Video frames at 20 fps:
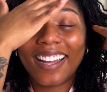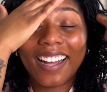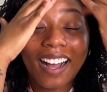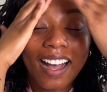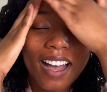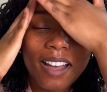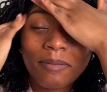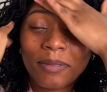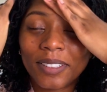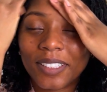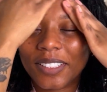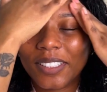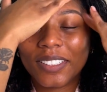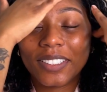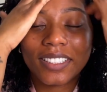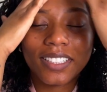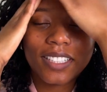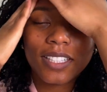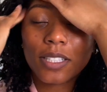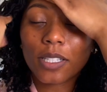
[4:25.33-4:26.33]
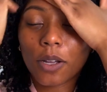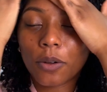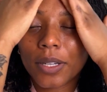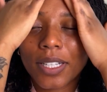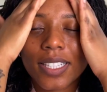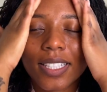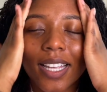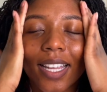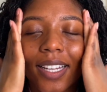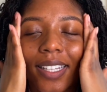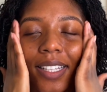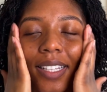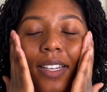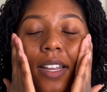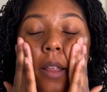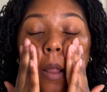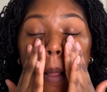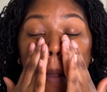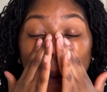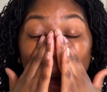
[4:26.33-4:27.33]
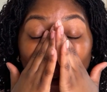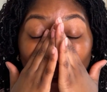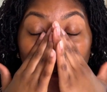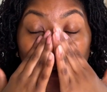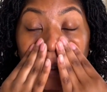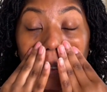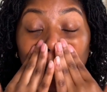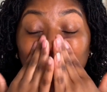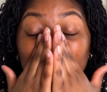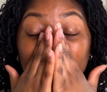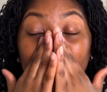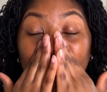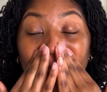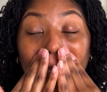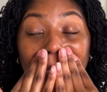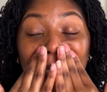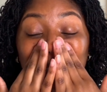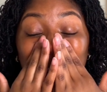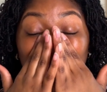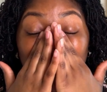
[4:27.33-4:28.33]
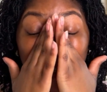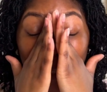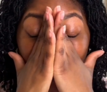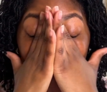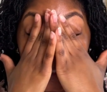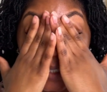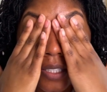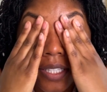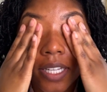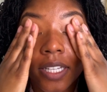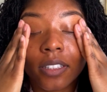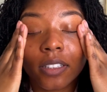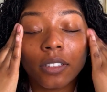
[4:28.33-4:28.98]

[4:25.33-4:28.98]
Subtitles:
I'm literally so excited. We're going to the show here in St.